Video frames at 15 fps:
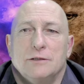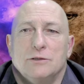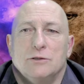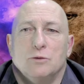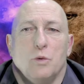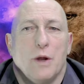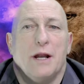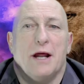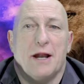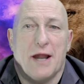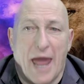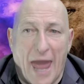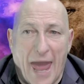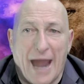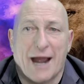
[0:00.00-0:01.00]
We need
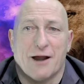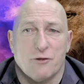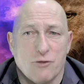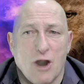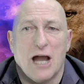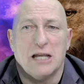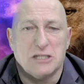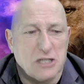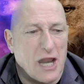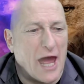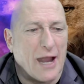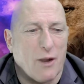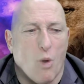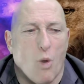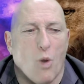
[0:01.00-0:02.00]
to act Christ
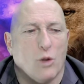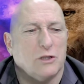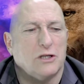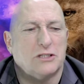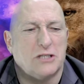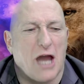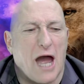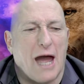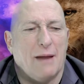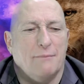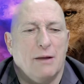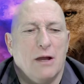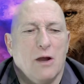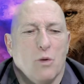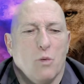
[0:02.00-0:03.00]
like all the time.
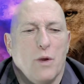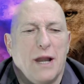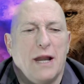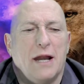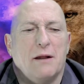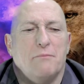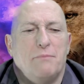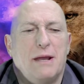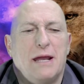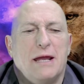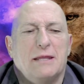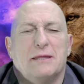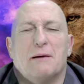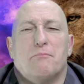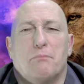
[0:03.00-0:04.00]
We need to be
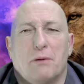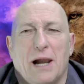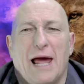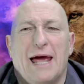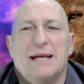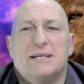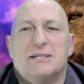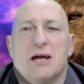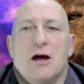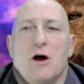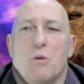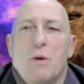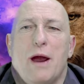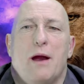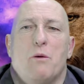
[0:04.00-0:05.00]
in the place
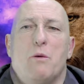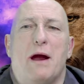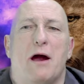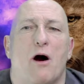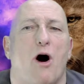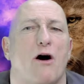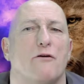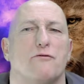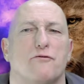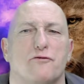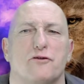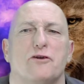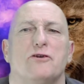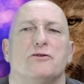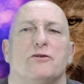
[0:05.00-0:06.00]
where, where our
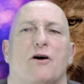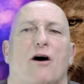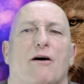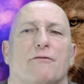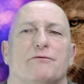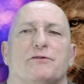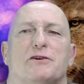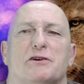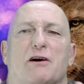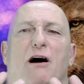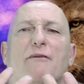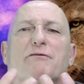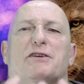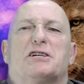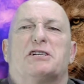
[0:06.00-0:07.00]
fruit of,
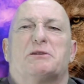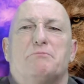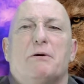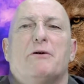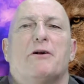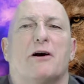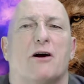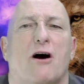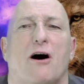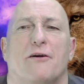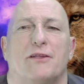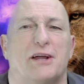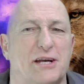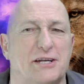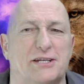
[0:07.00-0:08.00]
of the Spirit of God
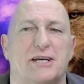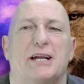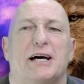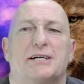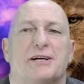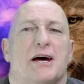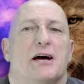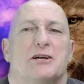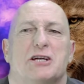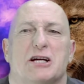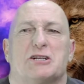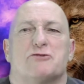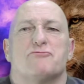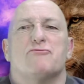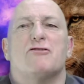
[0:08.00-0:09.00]
that is in us
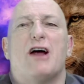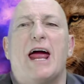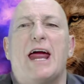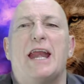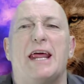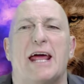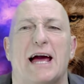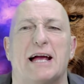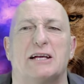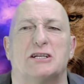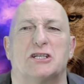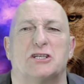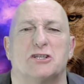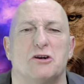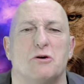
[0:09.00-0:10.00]
just radiates
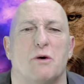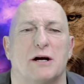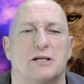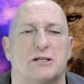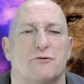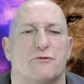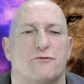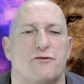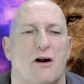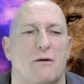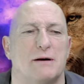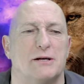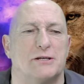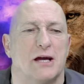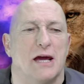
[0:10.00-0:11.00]
through us and from
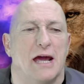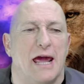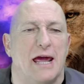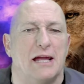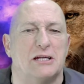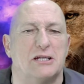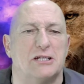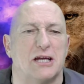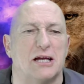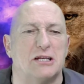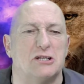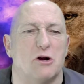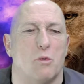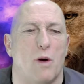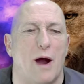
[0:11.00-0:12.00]
us in
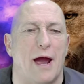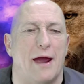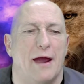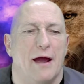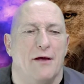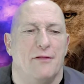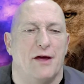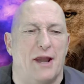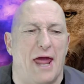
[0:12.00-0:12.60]
such a way that